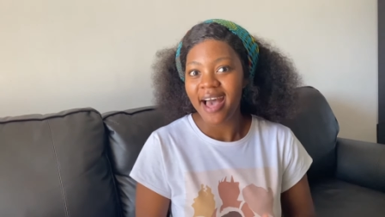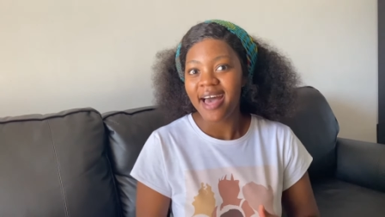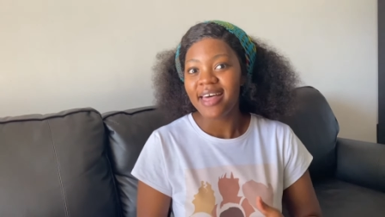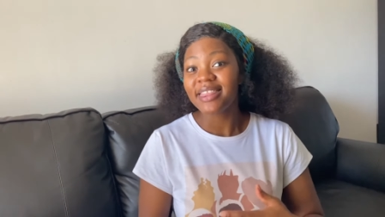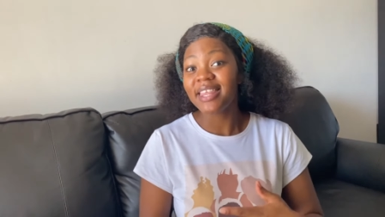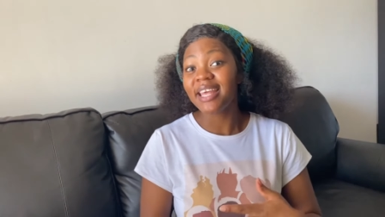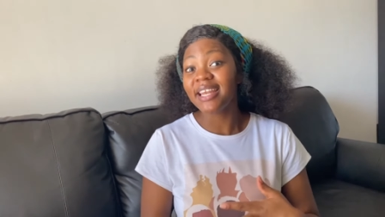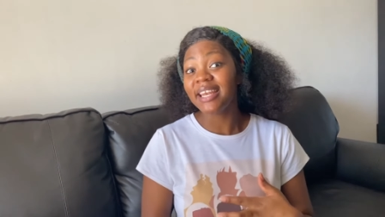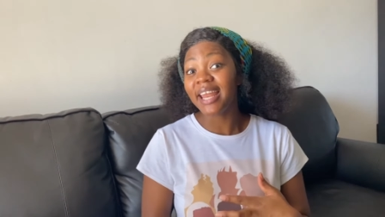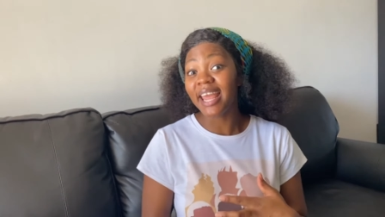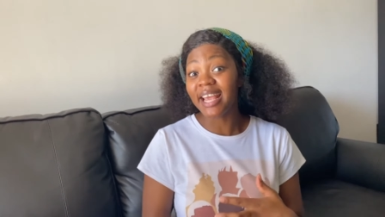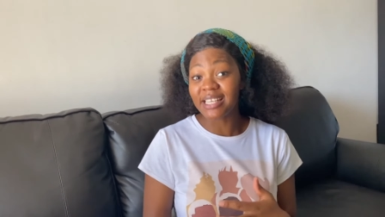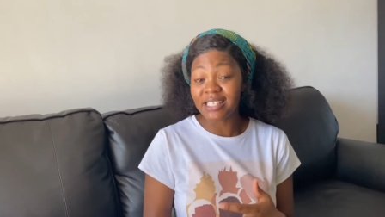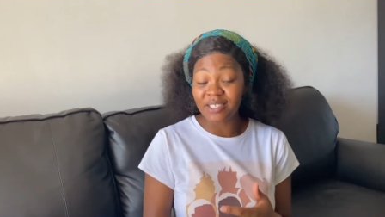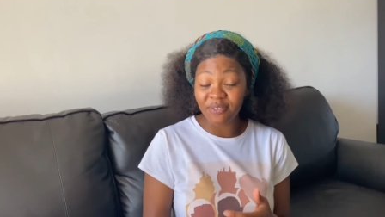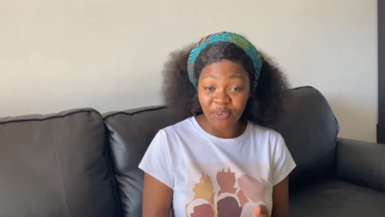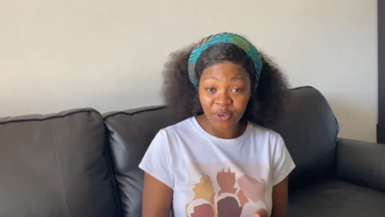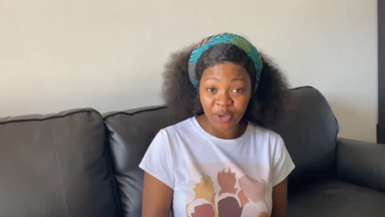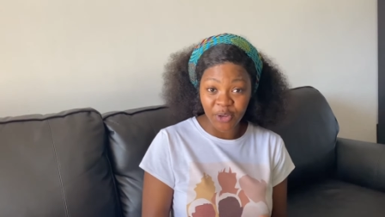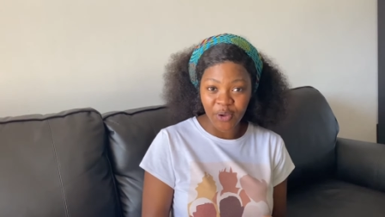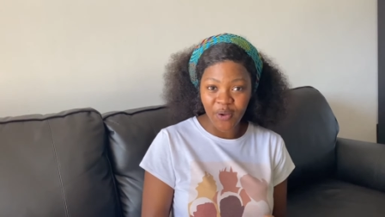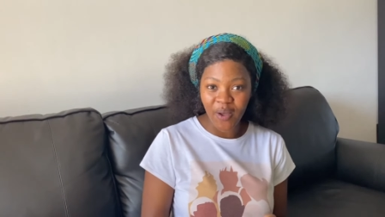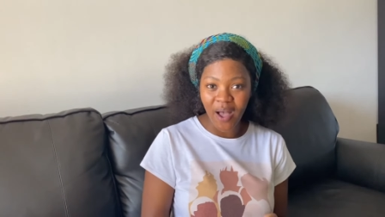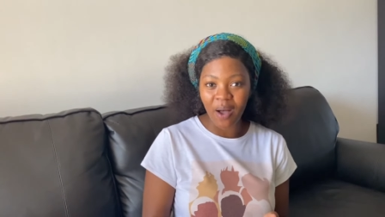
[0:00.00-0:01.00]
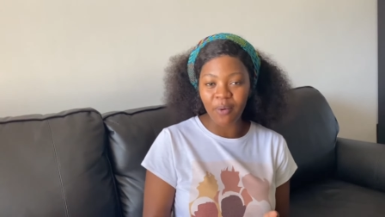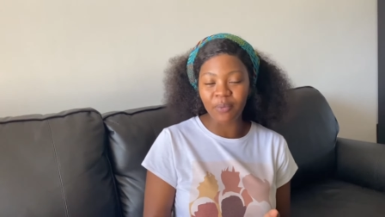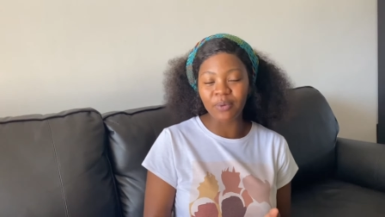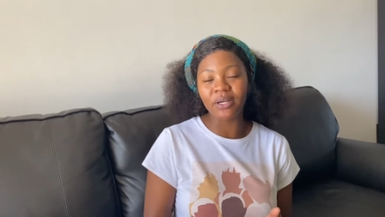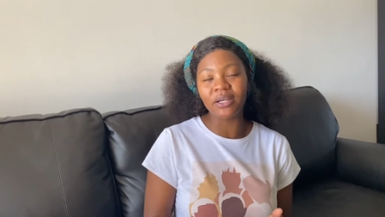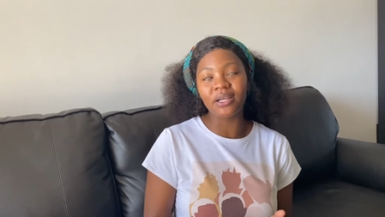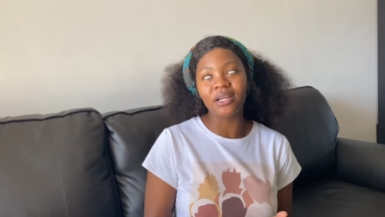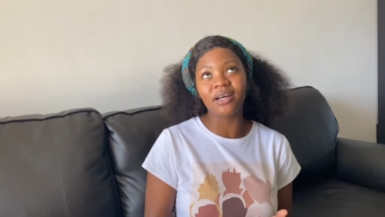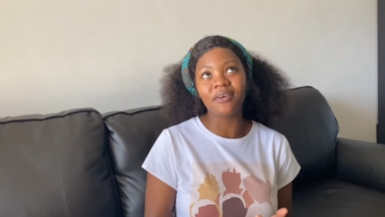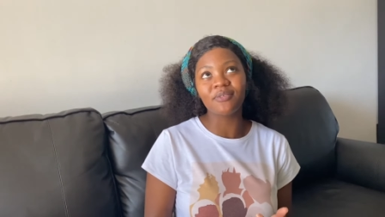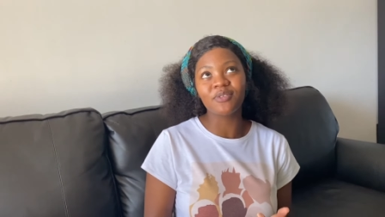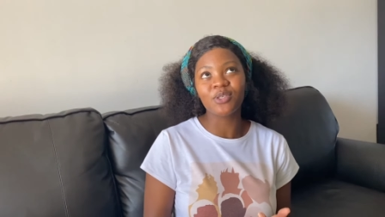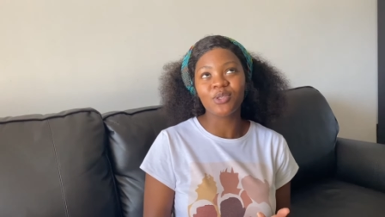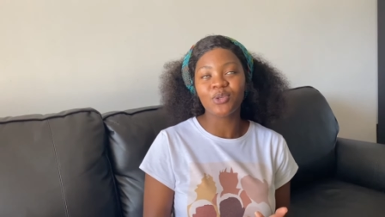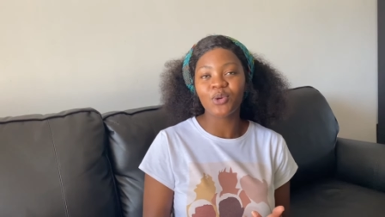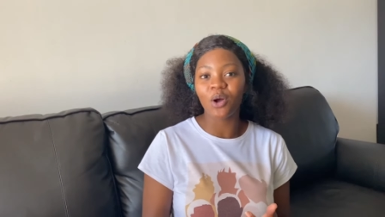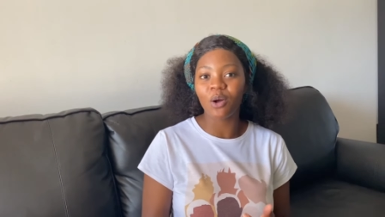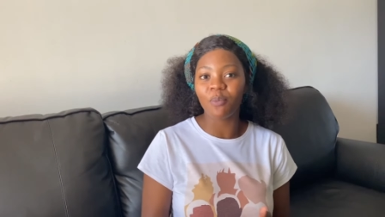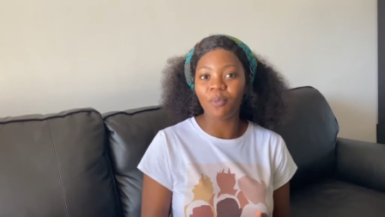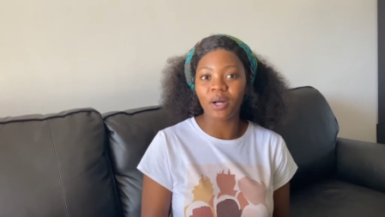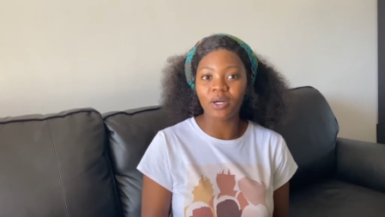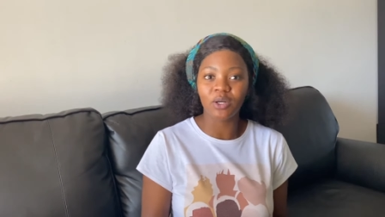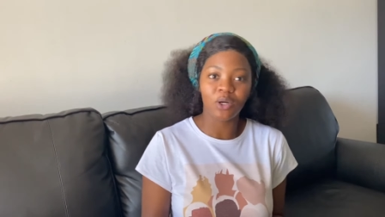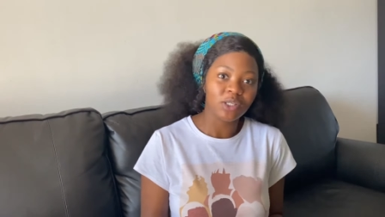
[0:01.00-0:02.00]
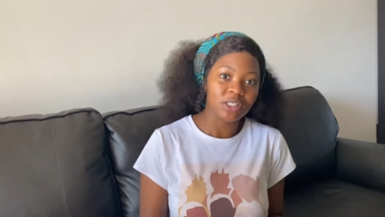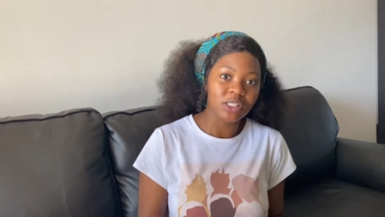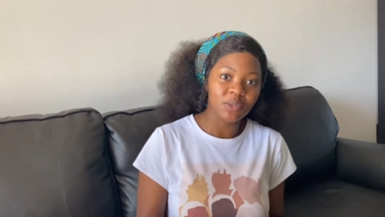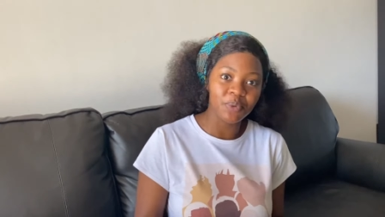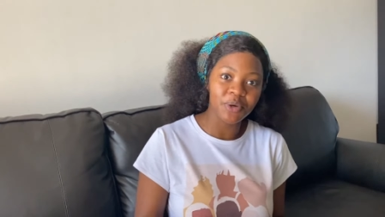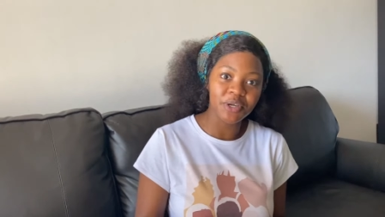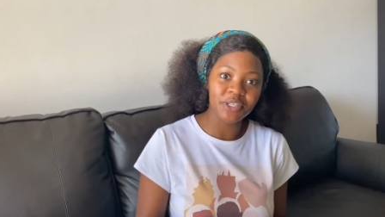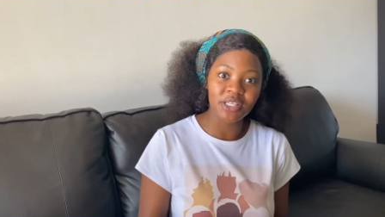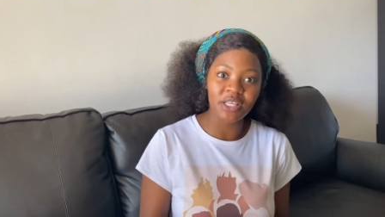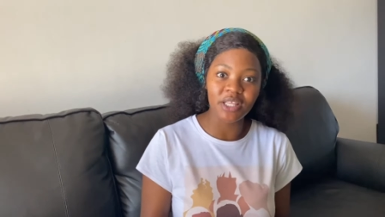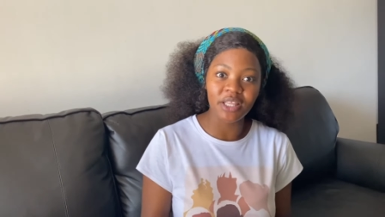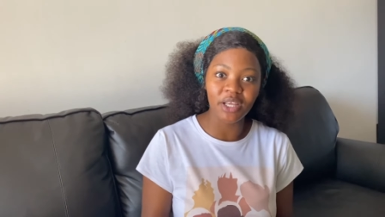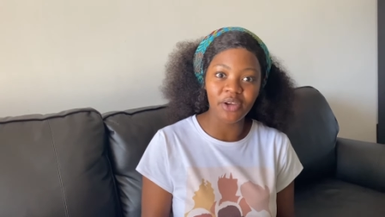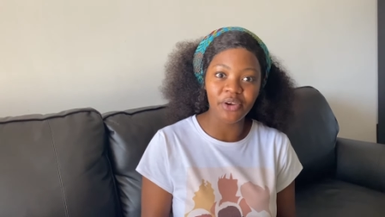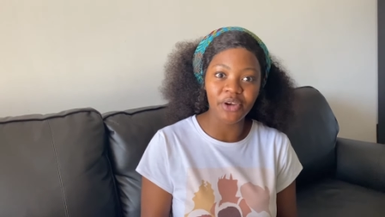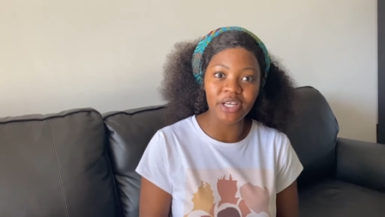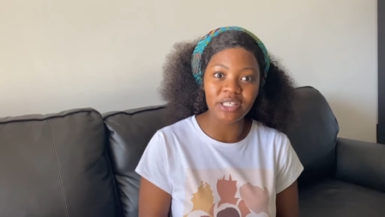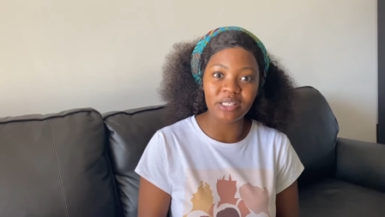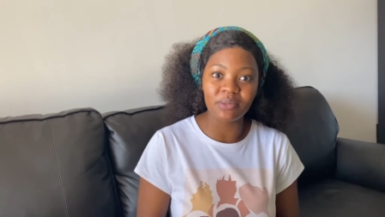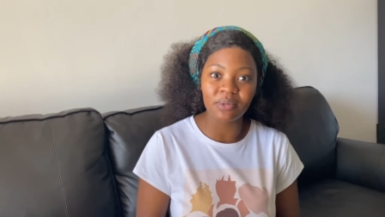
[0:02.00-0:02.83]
The next video I would love to talk about conspiracy theories,